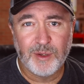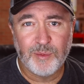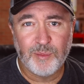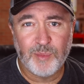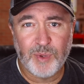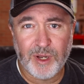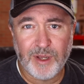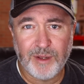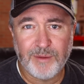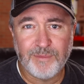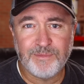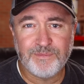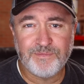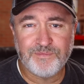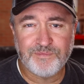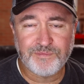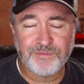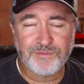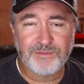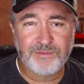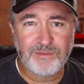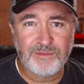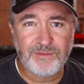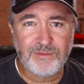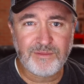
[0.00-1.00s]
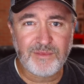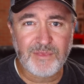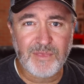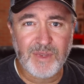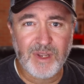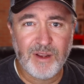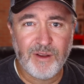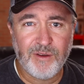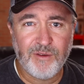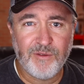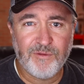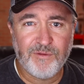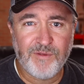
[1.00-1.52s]
But
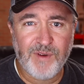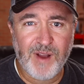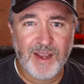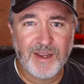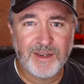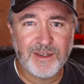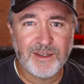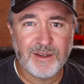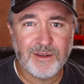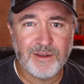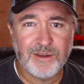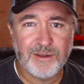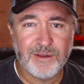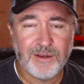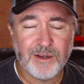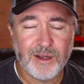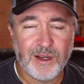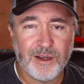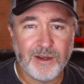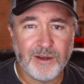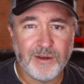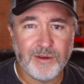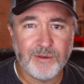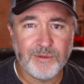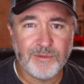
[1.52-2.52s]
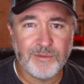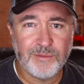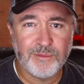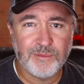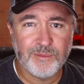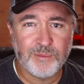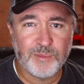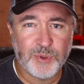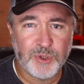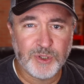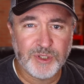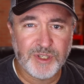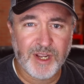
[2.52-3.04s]
find a
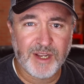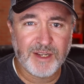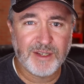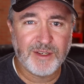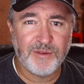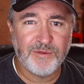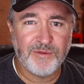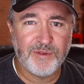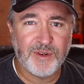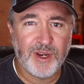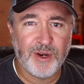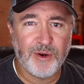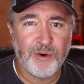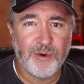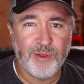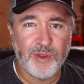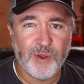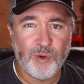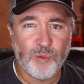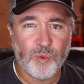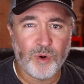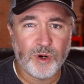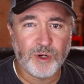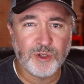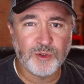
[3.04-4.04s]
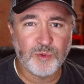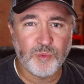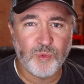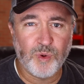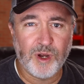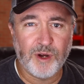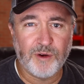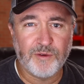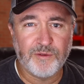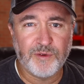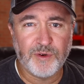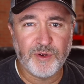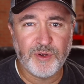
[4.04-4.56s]
protective gear that works
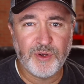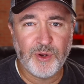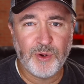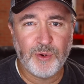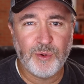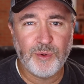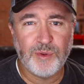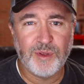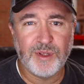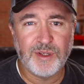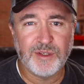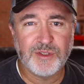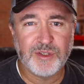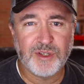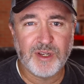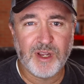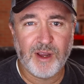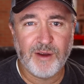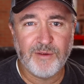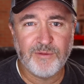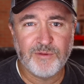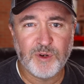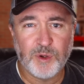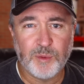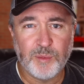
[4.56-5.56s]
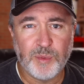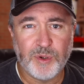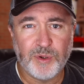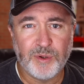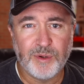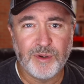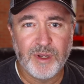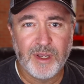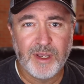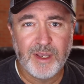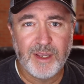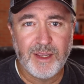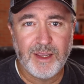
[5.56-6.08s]
well for you, that's comfortable,